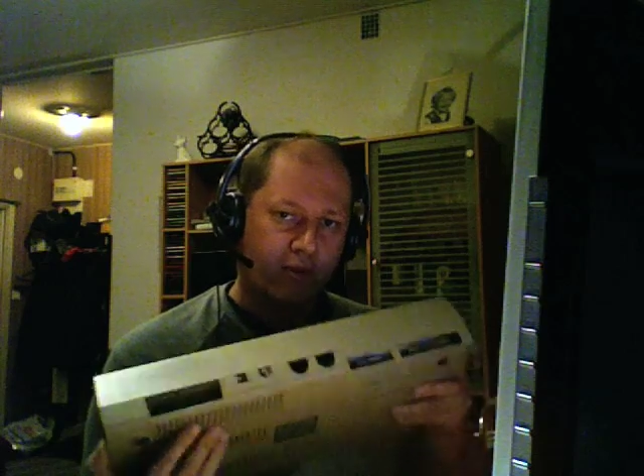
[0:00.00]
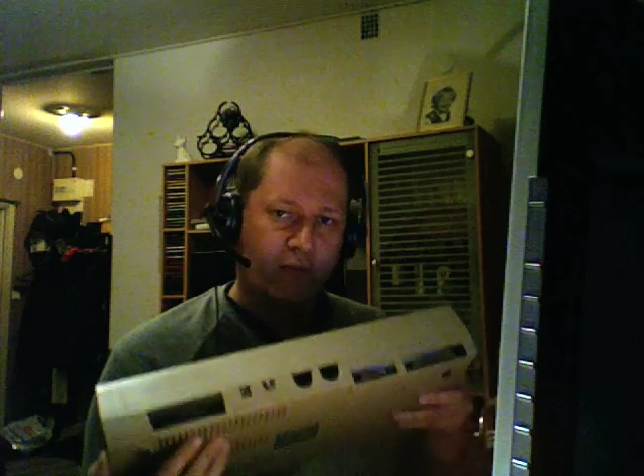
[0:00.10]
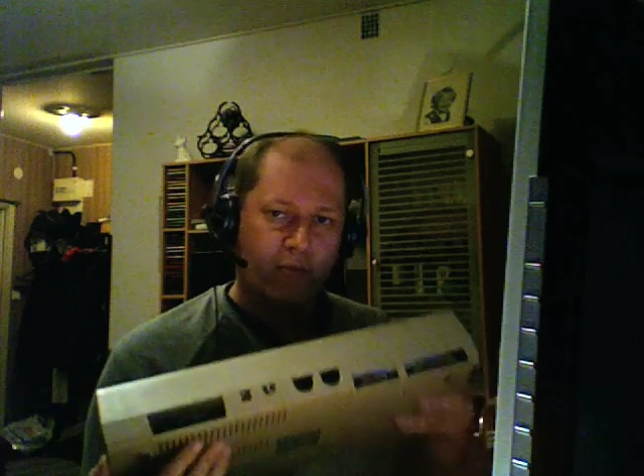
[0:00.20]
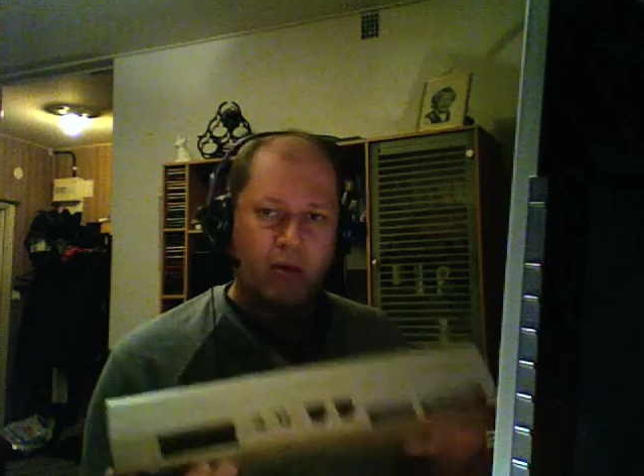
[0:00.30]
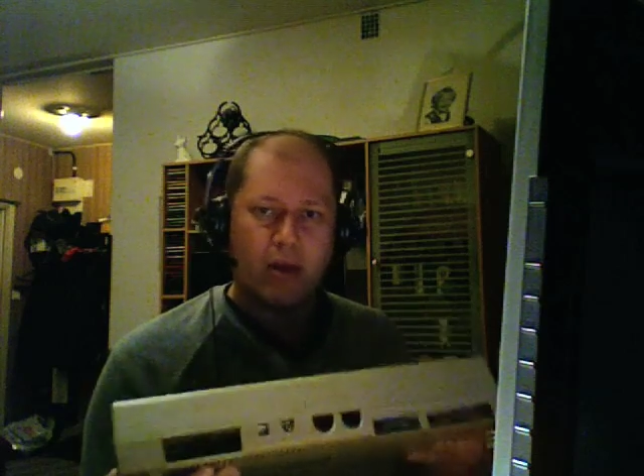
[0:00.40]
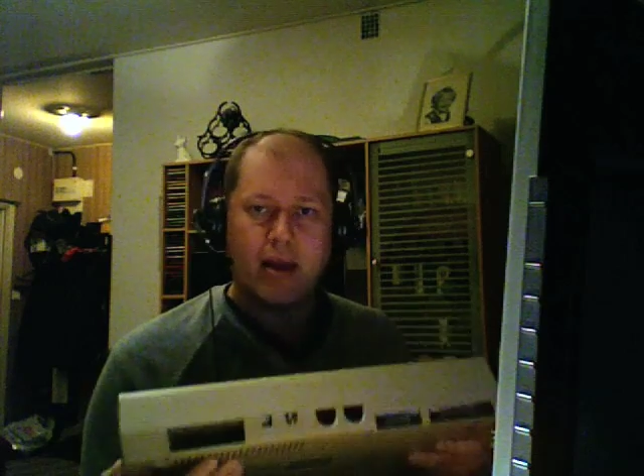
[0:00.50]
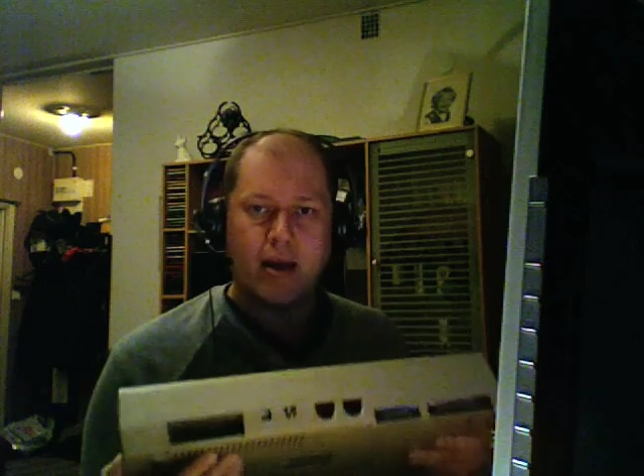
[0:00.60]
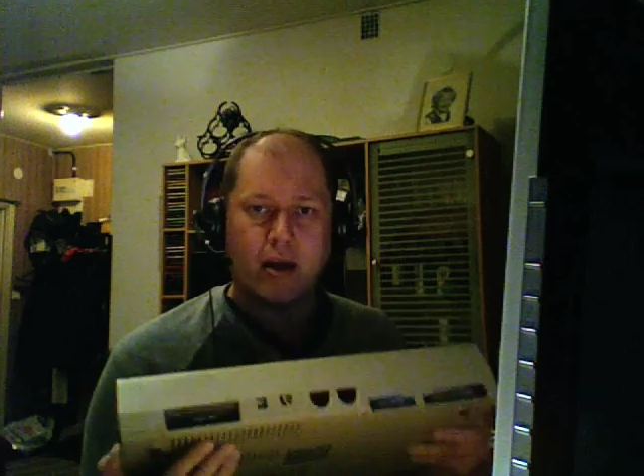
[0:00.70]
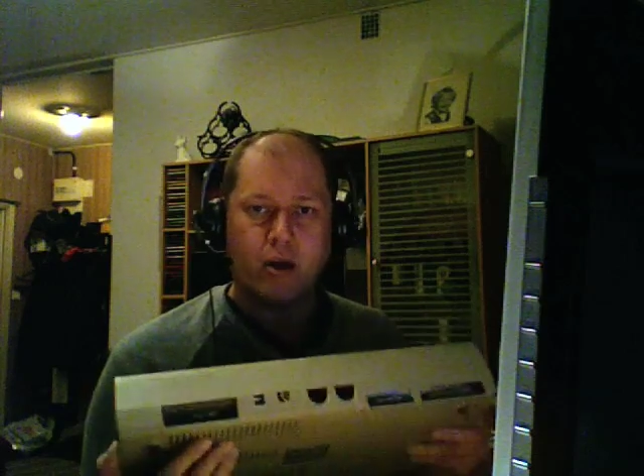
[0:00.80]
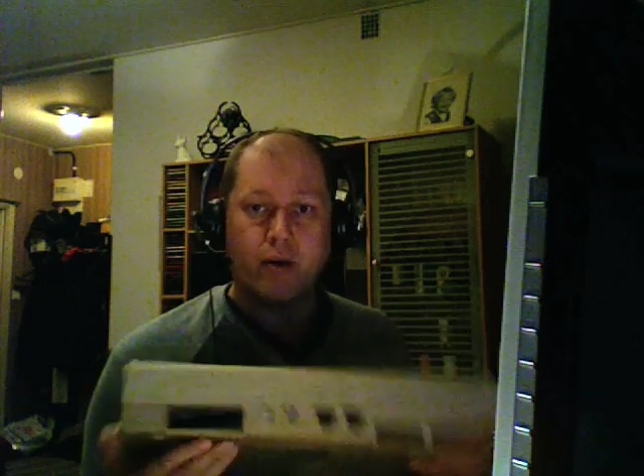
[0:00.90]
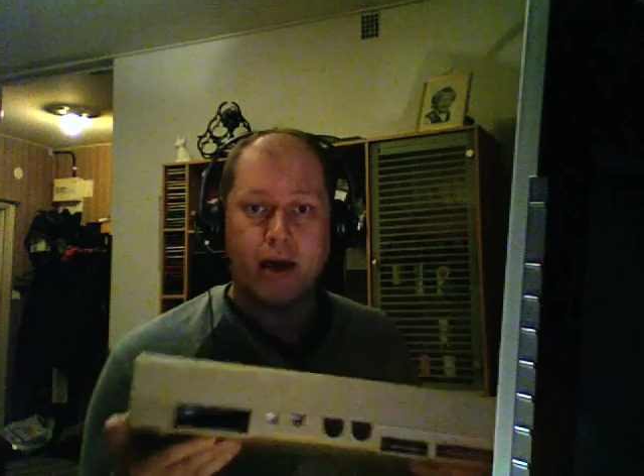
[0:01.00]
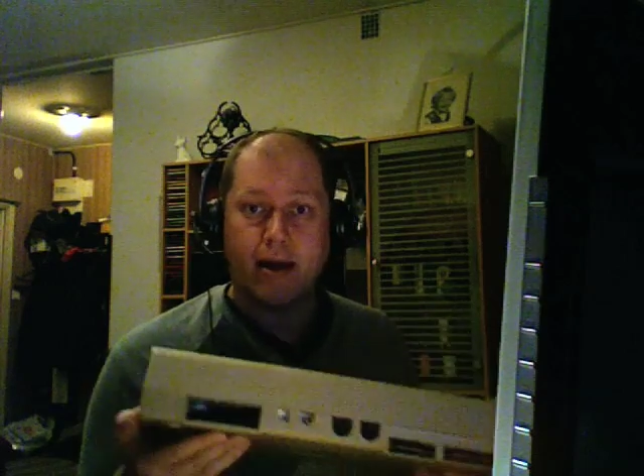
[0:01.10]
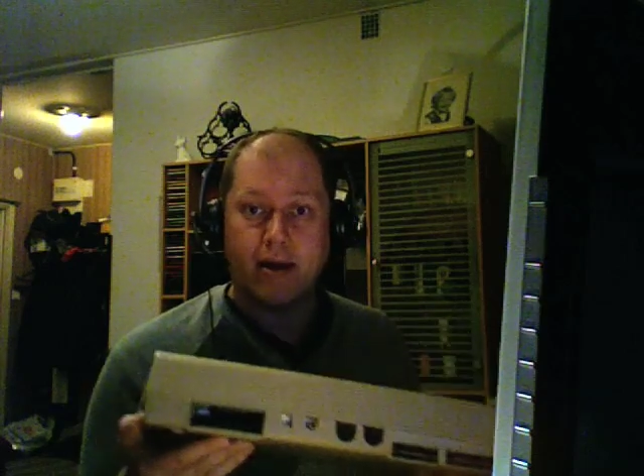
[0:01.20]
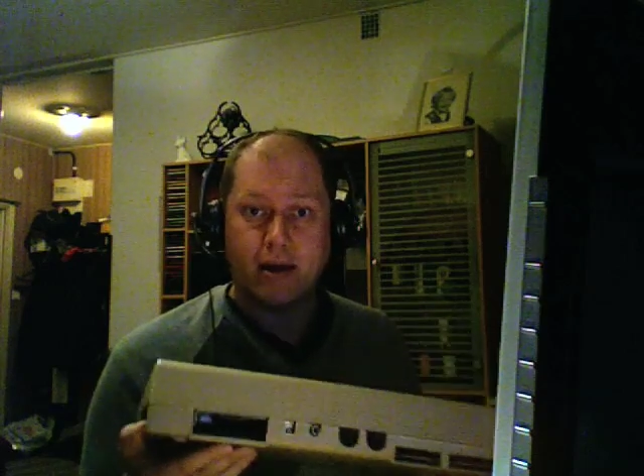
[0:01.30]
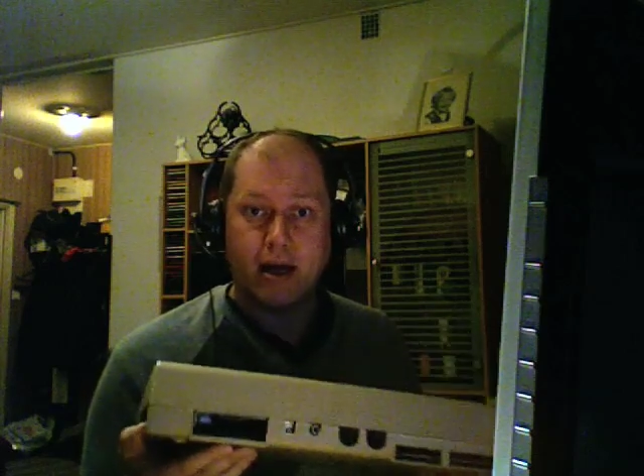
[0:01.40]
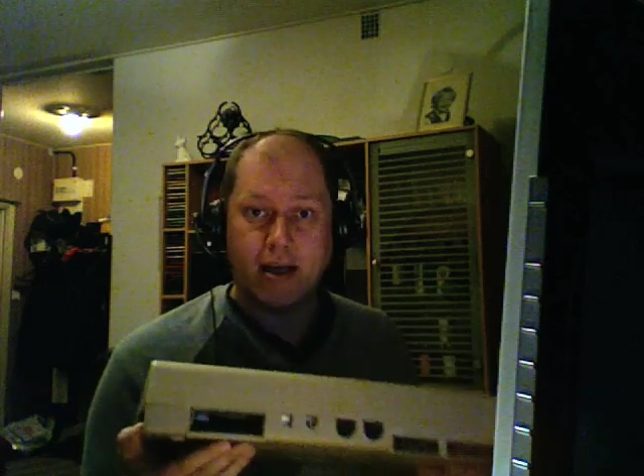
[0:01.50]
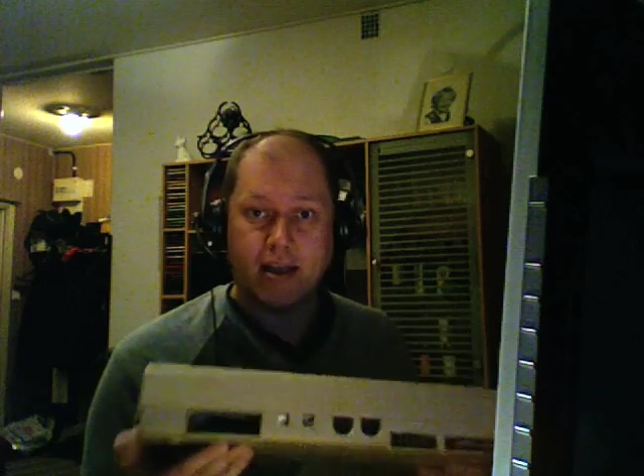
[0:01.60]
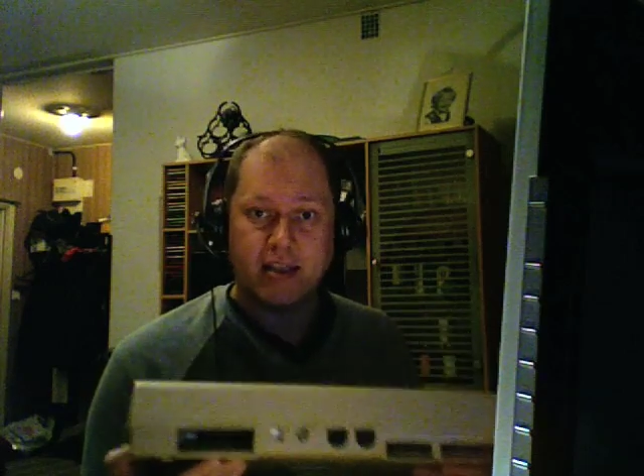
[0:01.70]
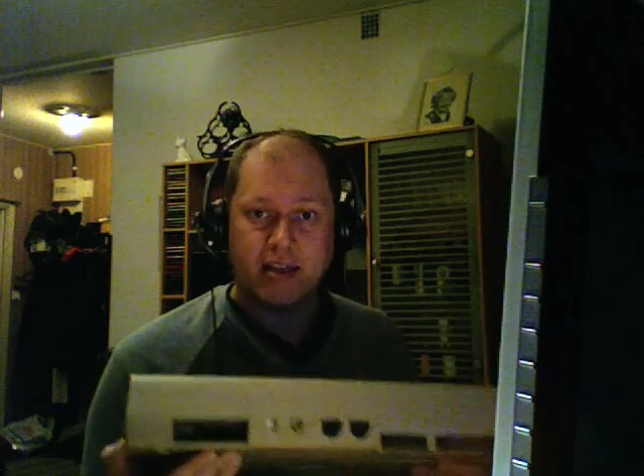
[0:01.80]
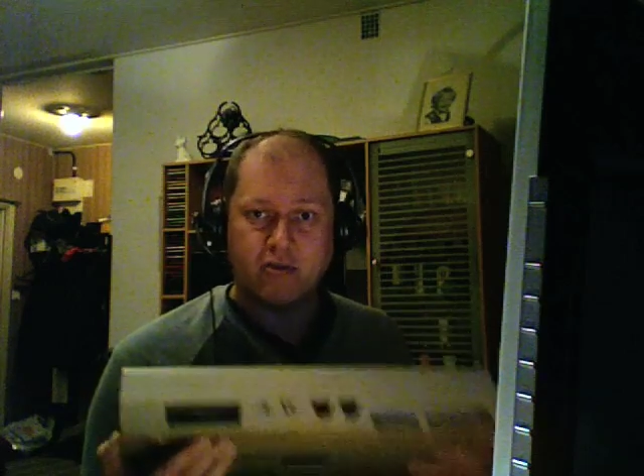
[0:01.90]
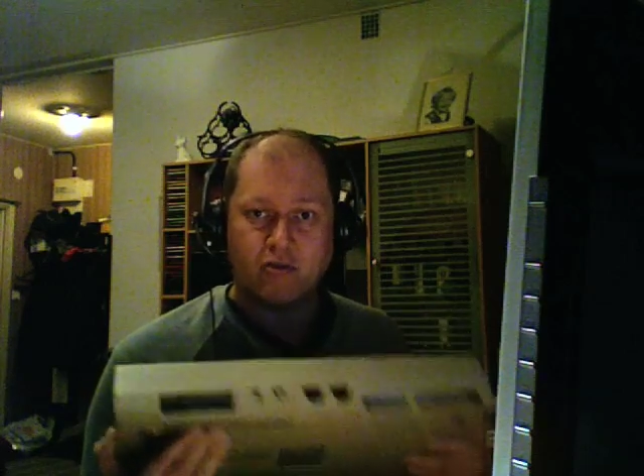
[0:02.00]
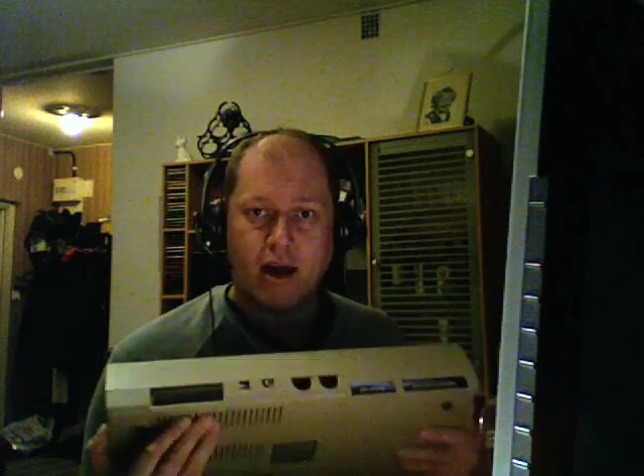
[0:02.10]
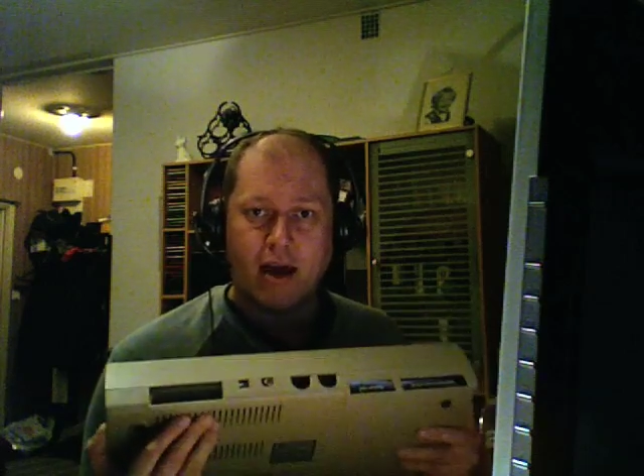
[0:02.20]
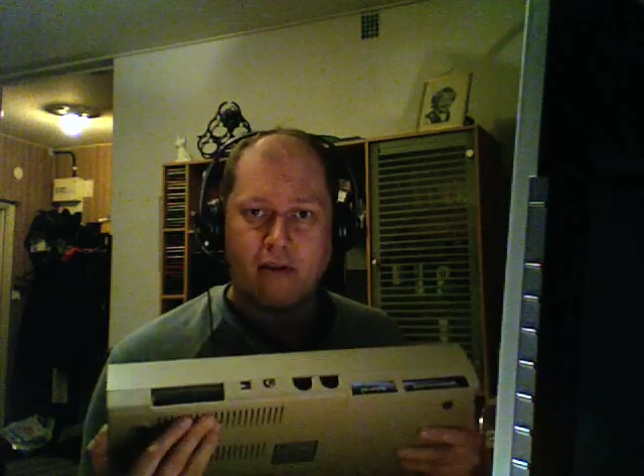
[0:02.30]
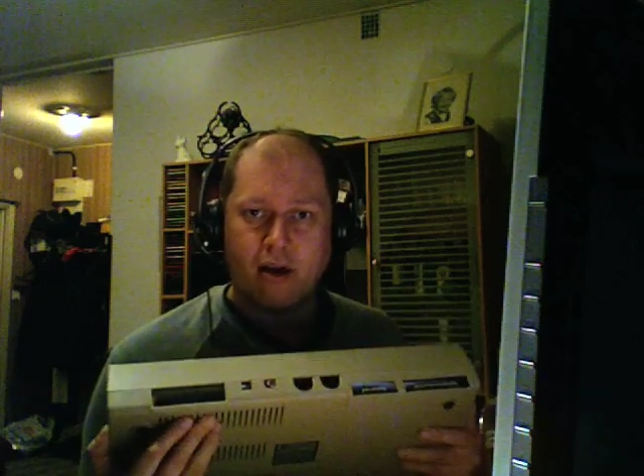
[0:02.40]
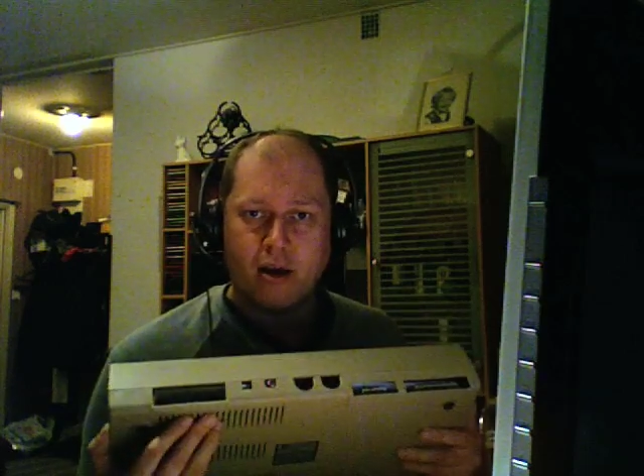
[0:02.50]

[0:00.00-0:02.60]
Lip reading: from the beginning only had a cassette drive,